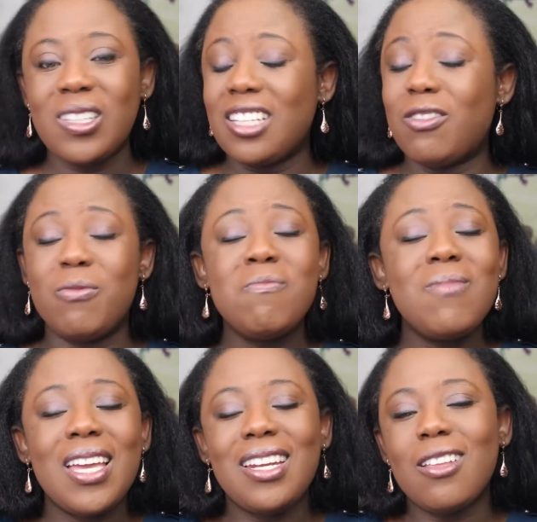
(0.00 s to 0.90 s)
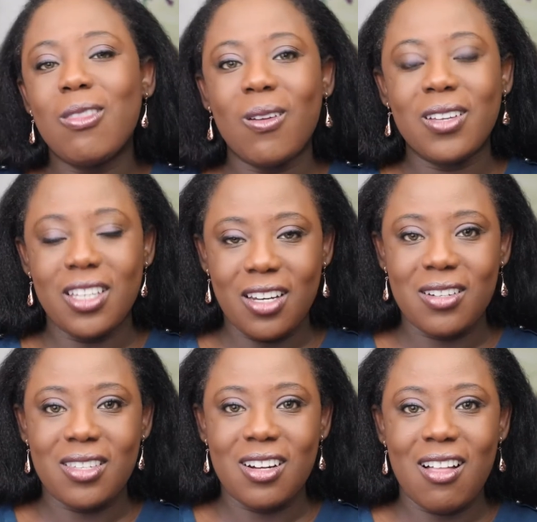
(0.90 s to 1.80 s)
to live many long
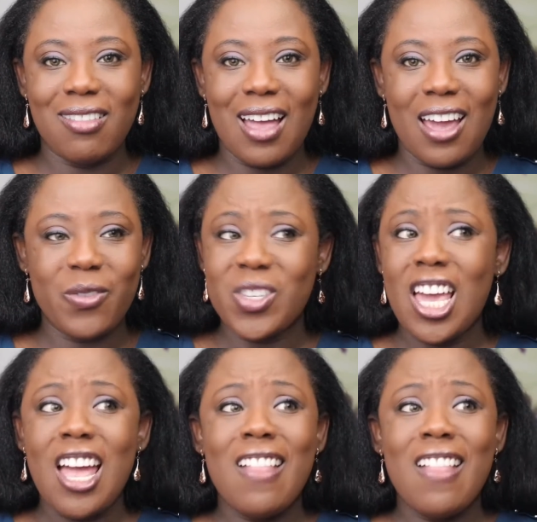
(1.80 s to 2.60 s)
years in our lives.